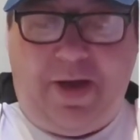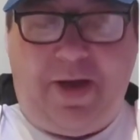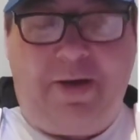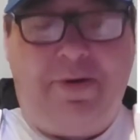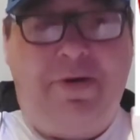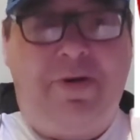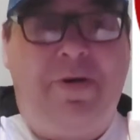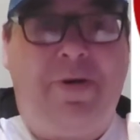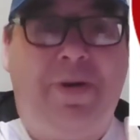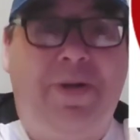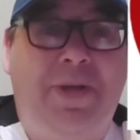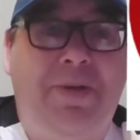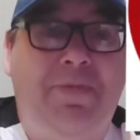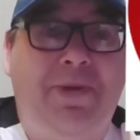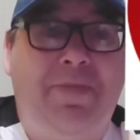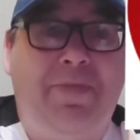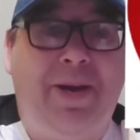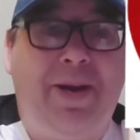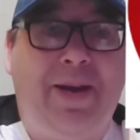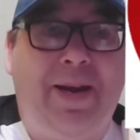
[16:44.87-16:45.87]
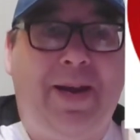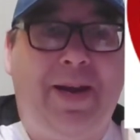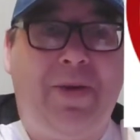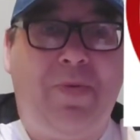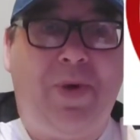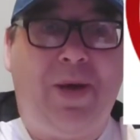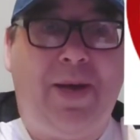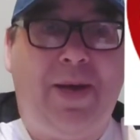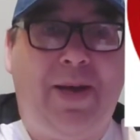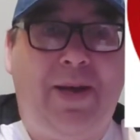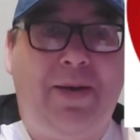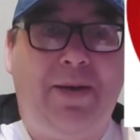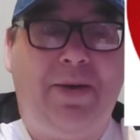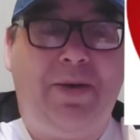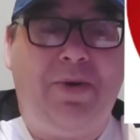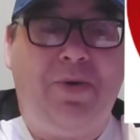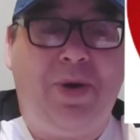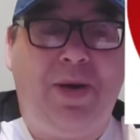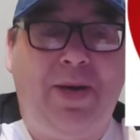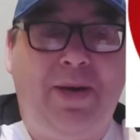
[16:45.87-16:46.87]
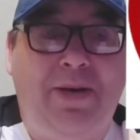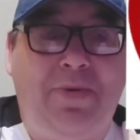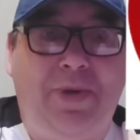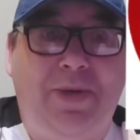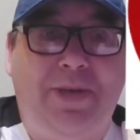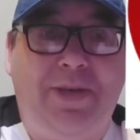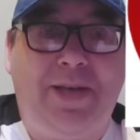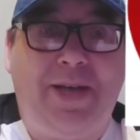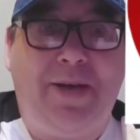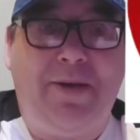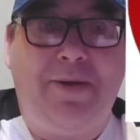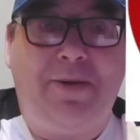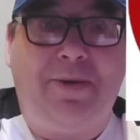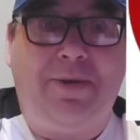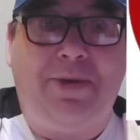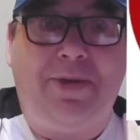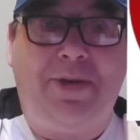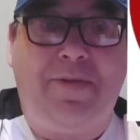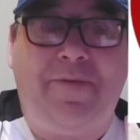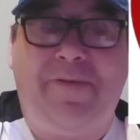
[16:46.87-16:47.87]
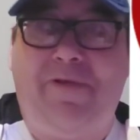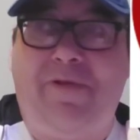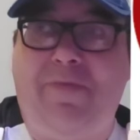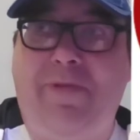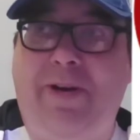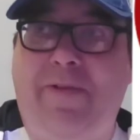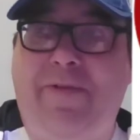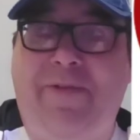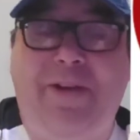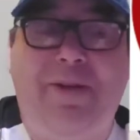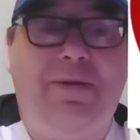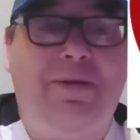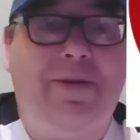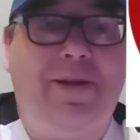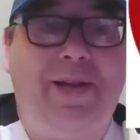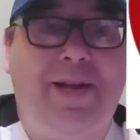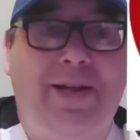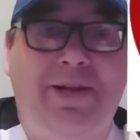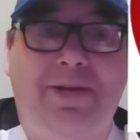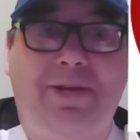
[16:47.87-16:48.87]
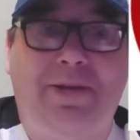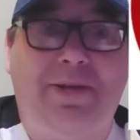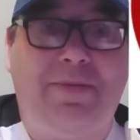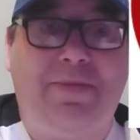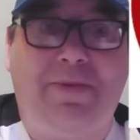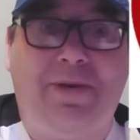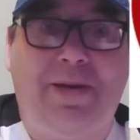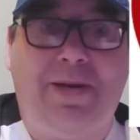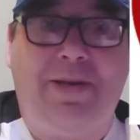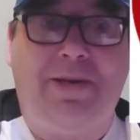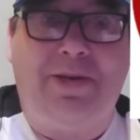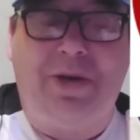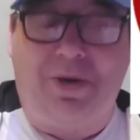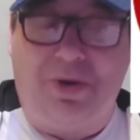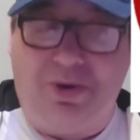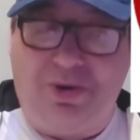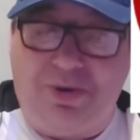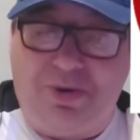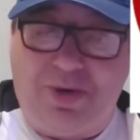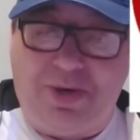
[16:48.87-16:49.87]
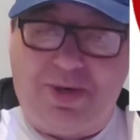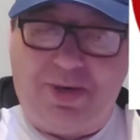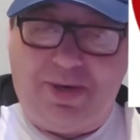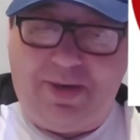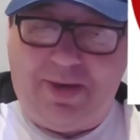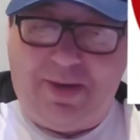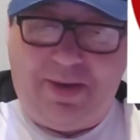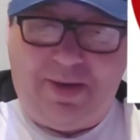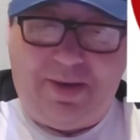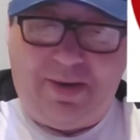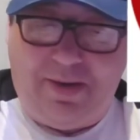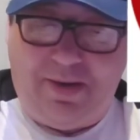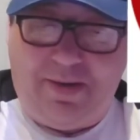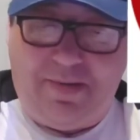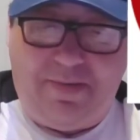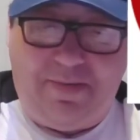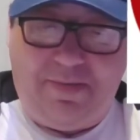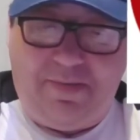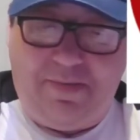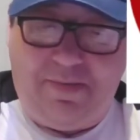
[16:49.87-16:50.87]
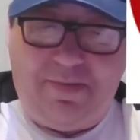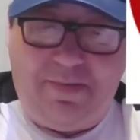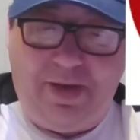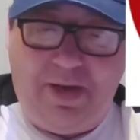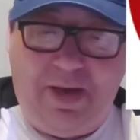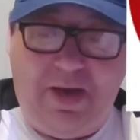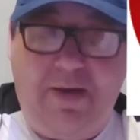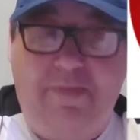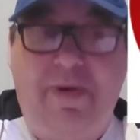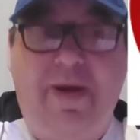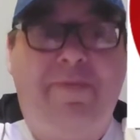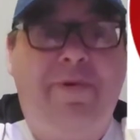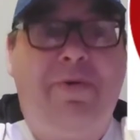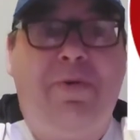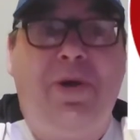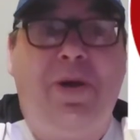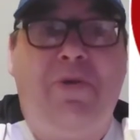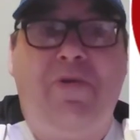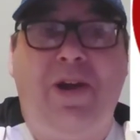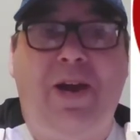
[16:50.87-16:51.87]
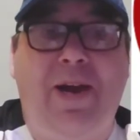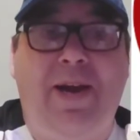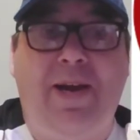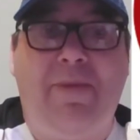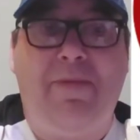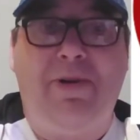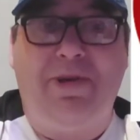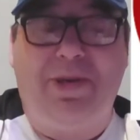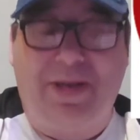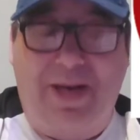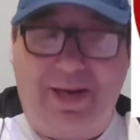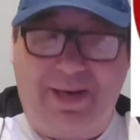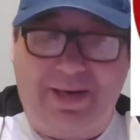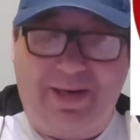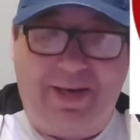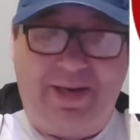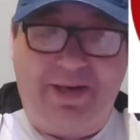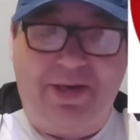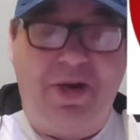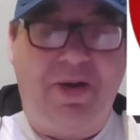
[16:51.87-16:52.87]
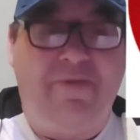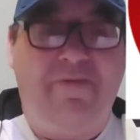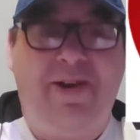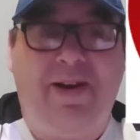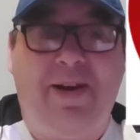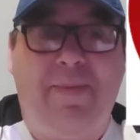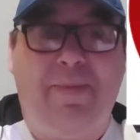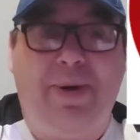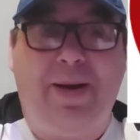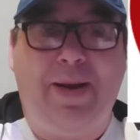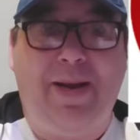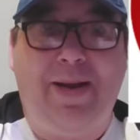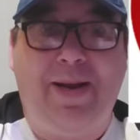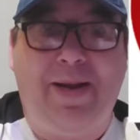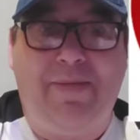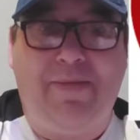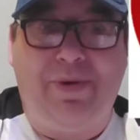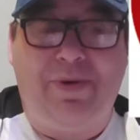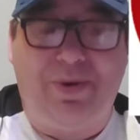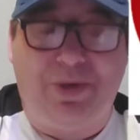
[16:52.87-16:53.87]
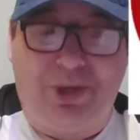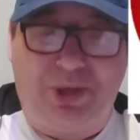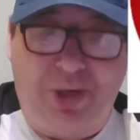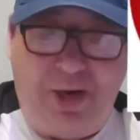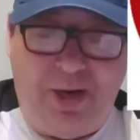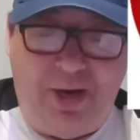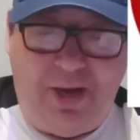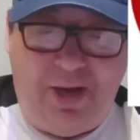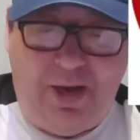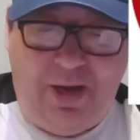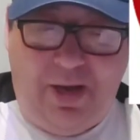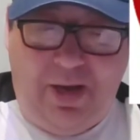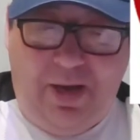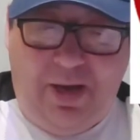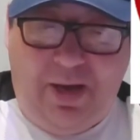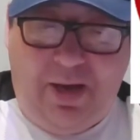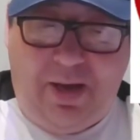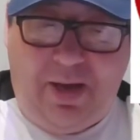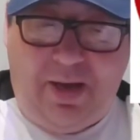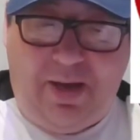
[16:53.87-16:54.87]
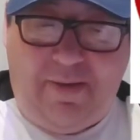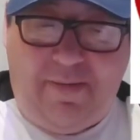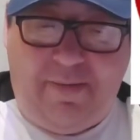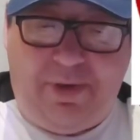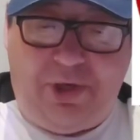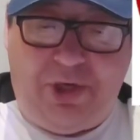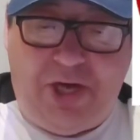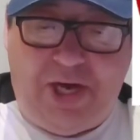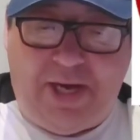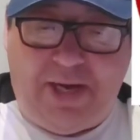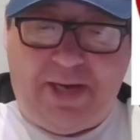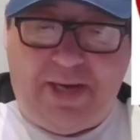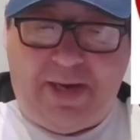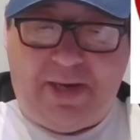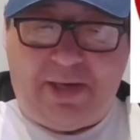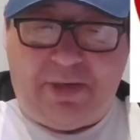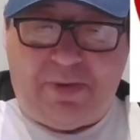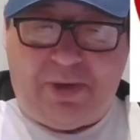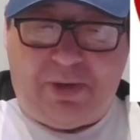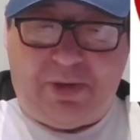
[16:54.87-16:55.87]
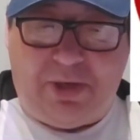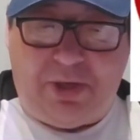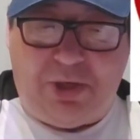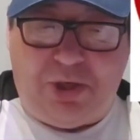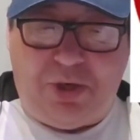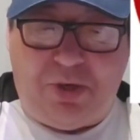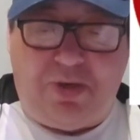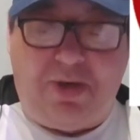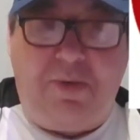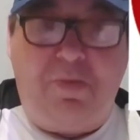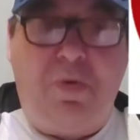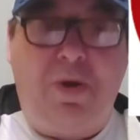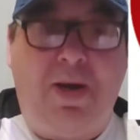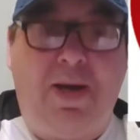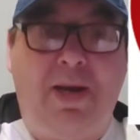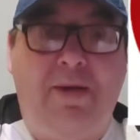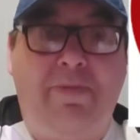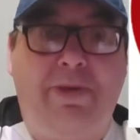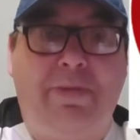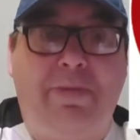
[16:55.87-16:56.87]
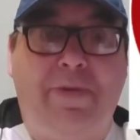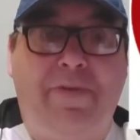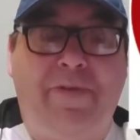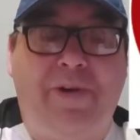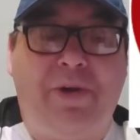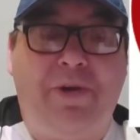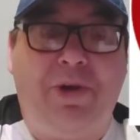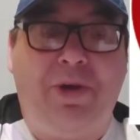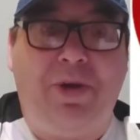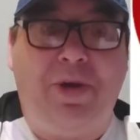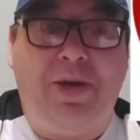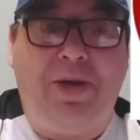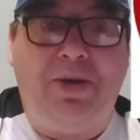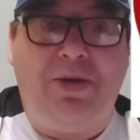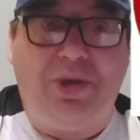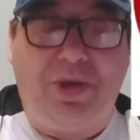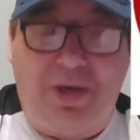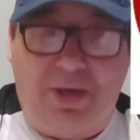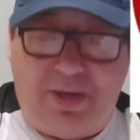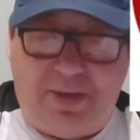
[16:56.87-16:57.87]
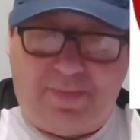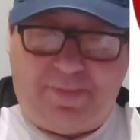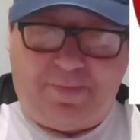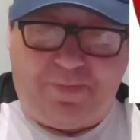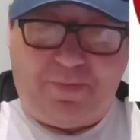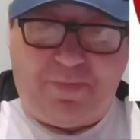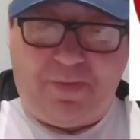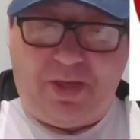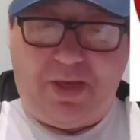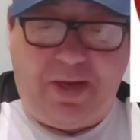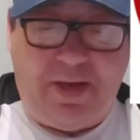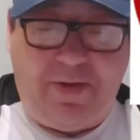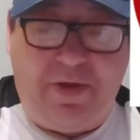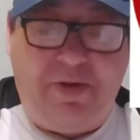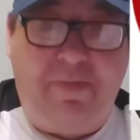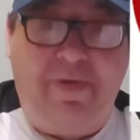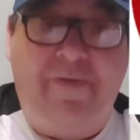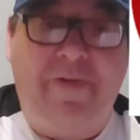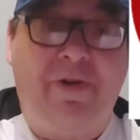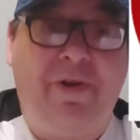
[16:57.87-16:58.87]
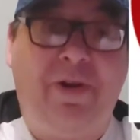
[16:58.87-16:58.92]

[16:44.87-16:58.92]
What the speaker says: don't know, it seems a bit lightweight going into his tackles, and for midfielder that's not good. But I'm not going to grade him because, like I say, he's not really played that much. Shout out as well to Jordan Williams before he got injured. I thought he